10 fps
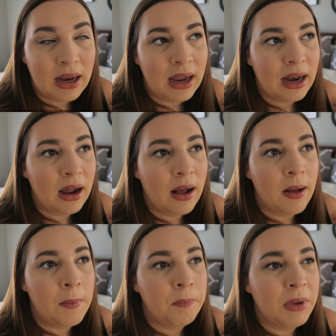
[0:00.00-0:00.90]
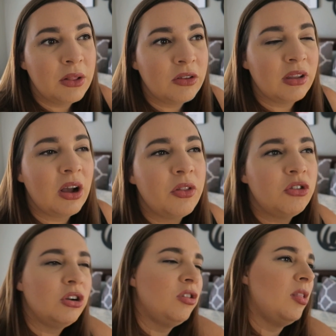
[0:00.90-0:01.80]
It um, it looks like all the
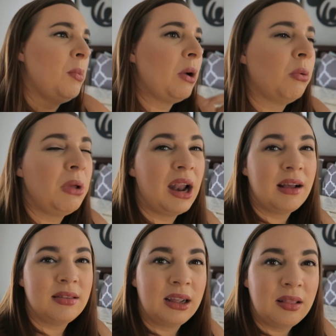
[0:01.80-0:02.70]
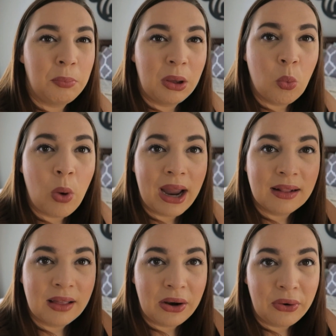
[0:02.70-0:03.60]
shirts on the back, it has like the big
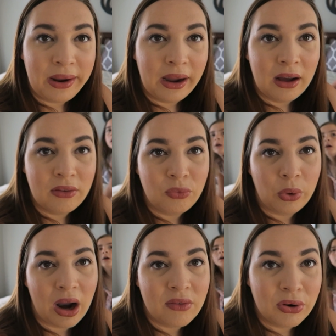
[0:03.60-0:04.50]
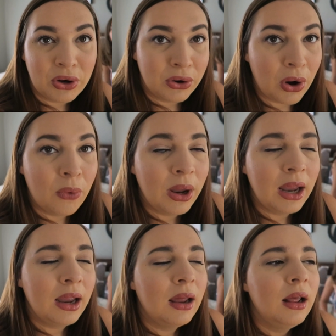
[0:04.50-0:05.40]
white lettering of wherever you're
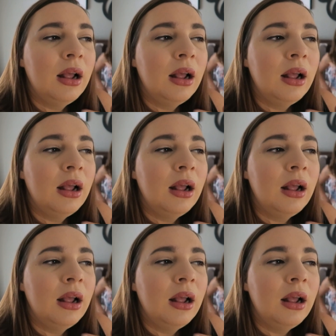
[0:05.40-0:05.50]
going.